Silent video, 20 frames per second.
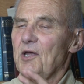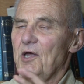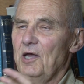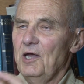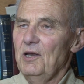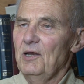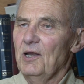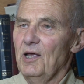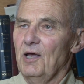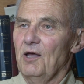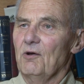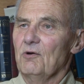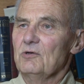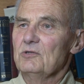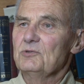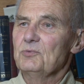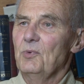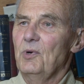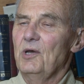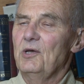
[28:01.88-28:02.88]

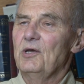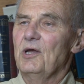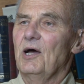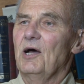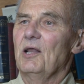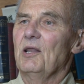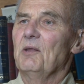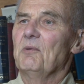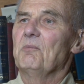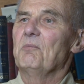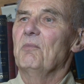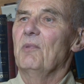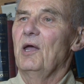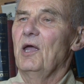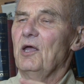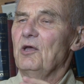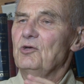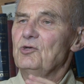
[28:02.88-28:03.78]
chelators, we tell them make